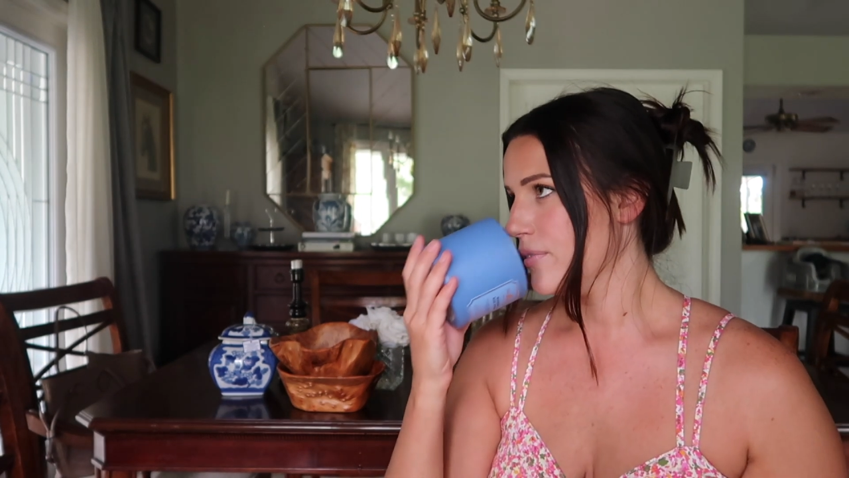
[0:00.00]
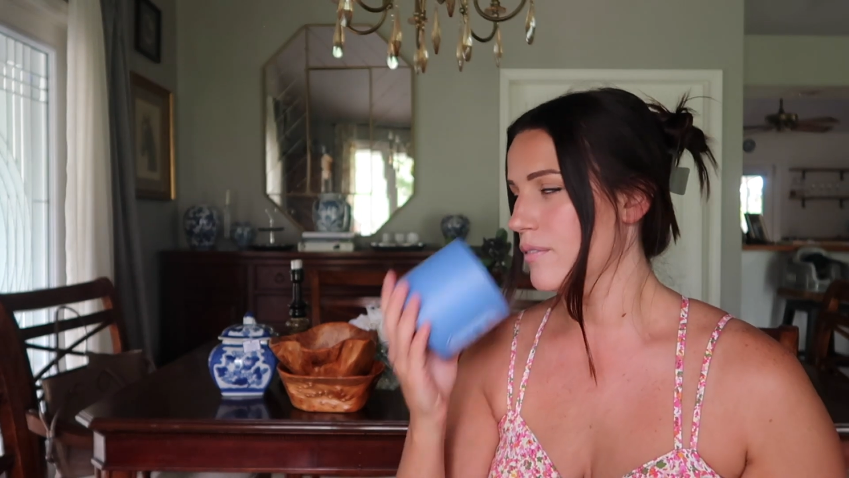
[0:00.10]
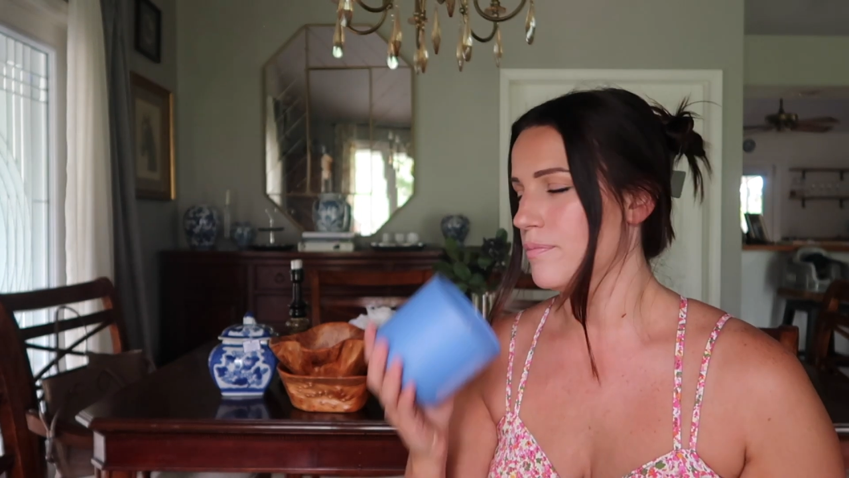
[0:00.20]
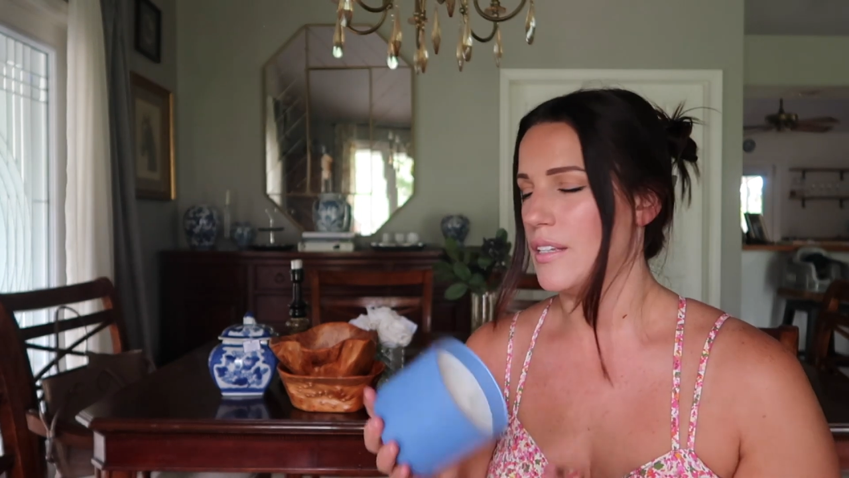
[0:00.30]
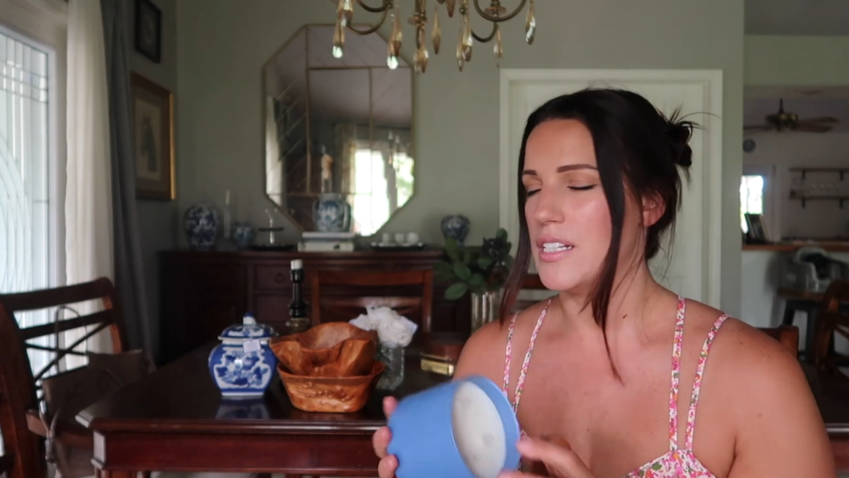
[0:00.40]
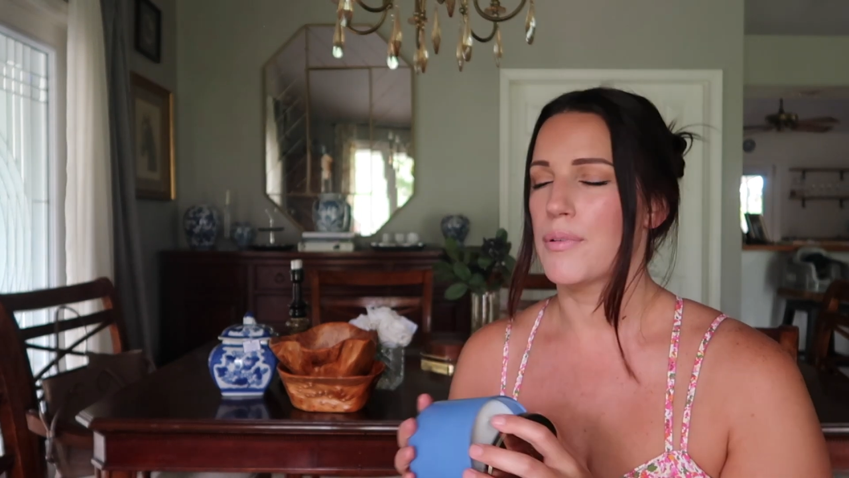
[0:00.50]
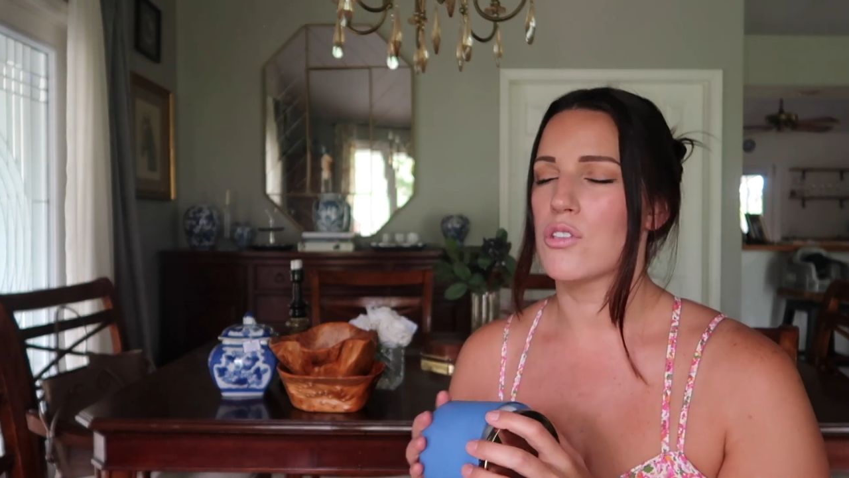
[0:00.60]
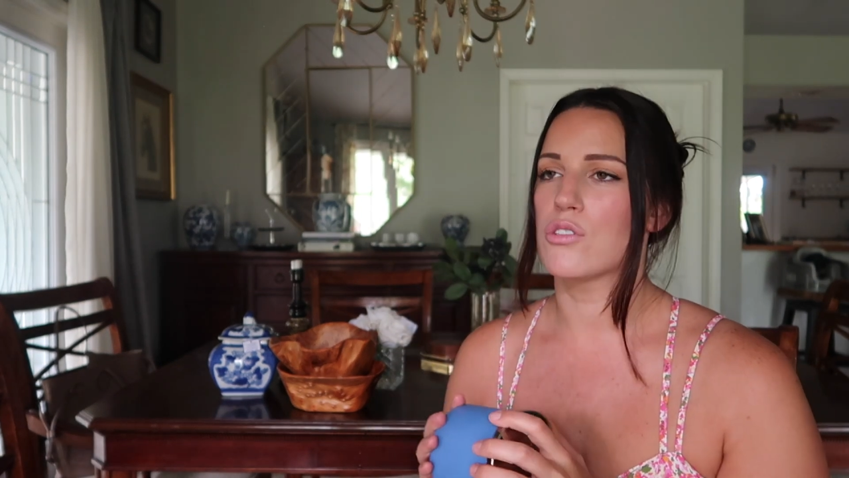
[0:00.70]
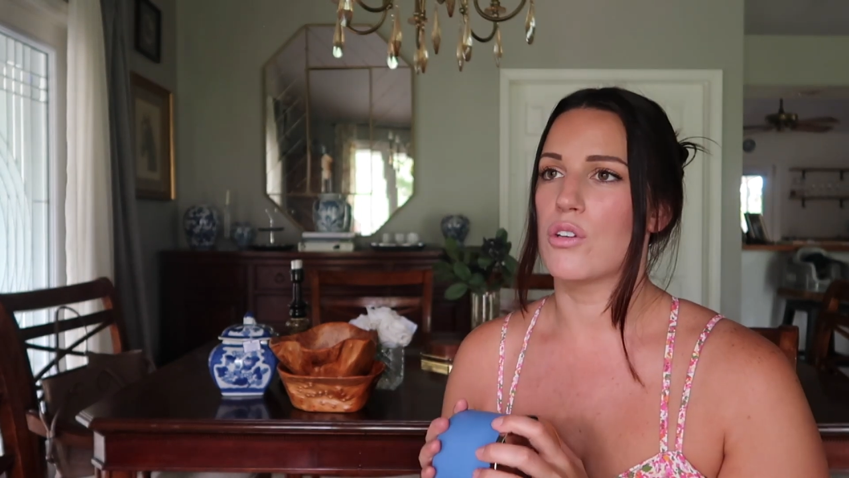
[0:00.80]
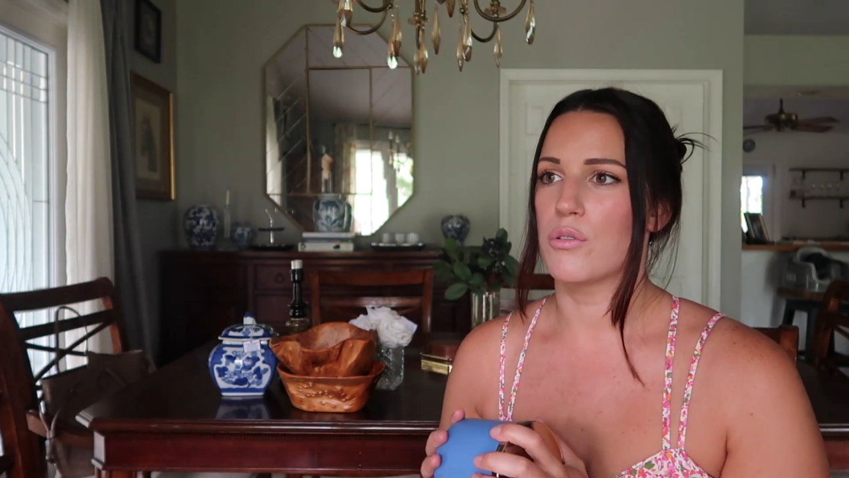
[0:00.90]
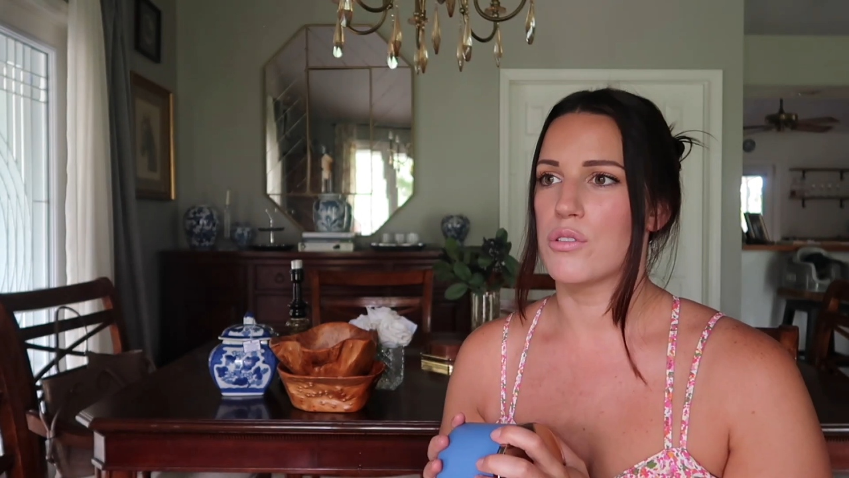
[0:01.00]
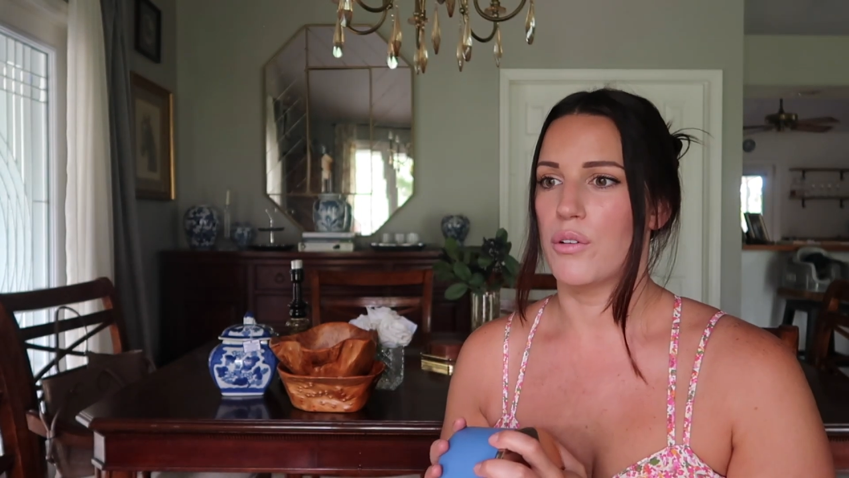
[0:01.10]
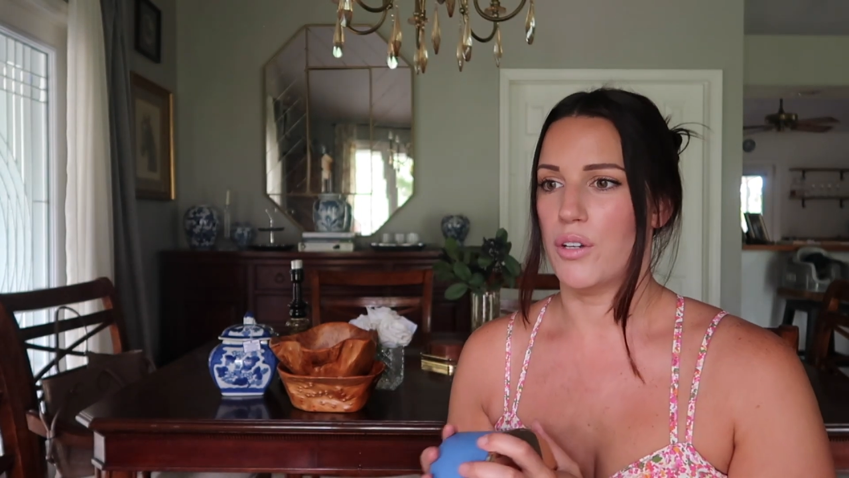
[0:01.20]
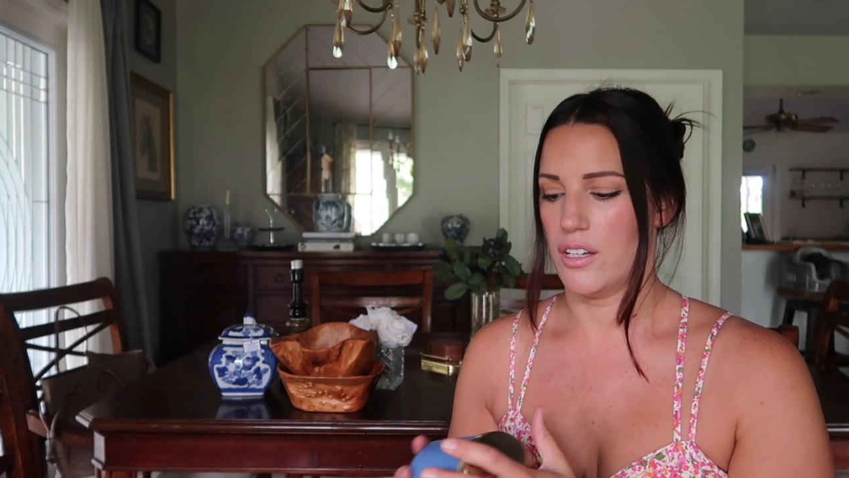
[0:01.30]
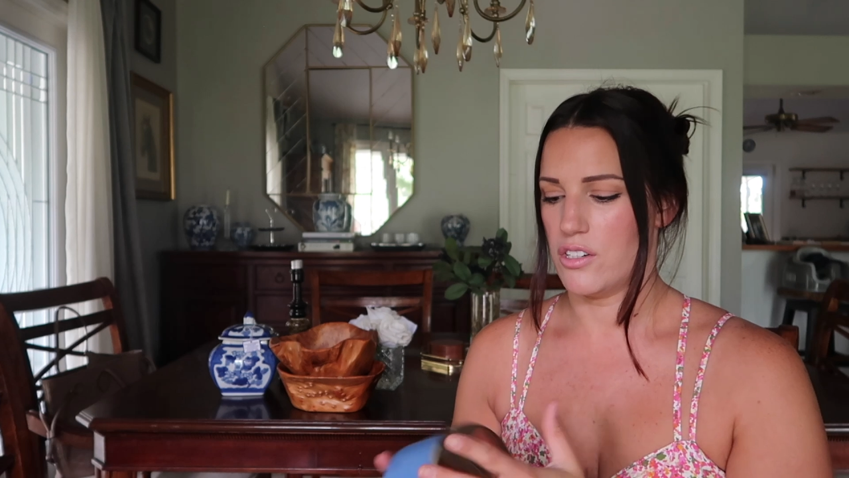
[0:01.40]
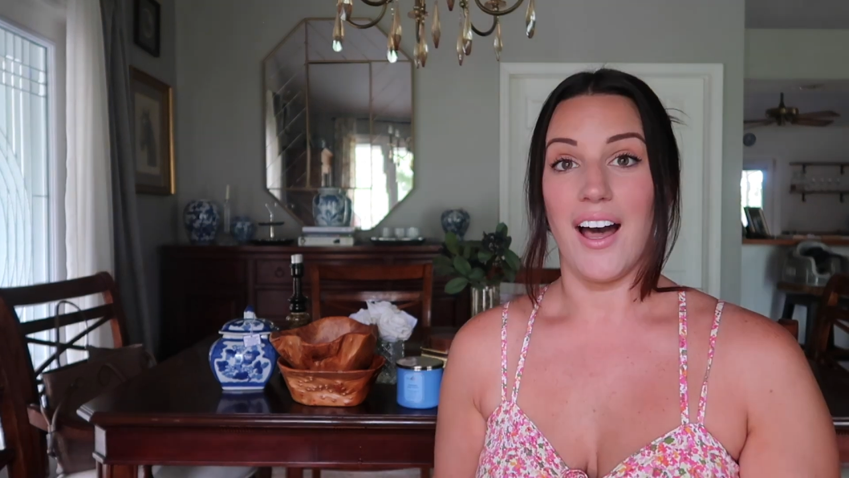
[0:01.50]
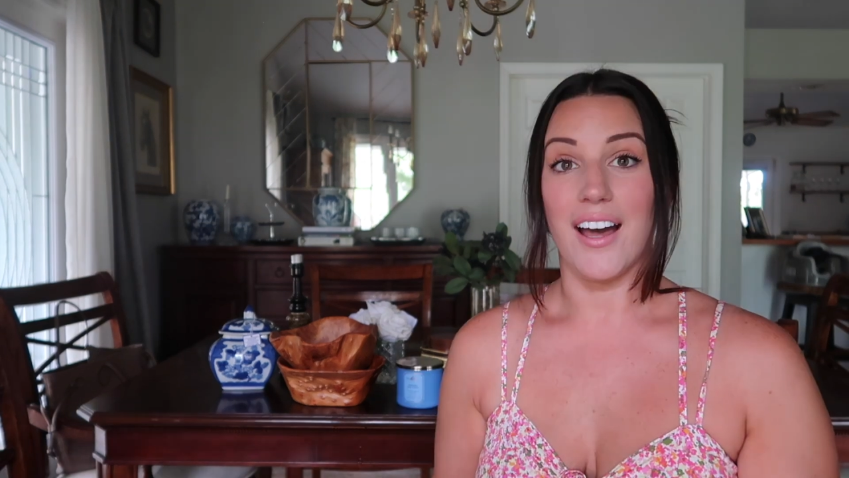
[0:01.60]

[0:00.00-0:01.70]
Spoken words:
It smells so, so good.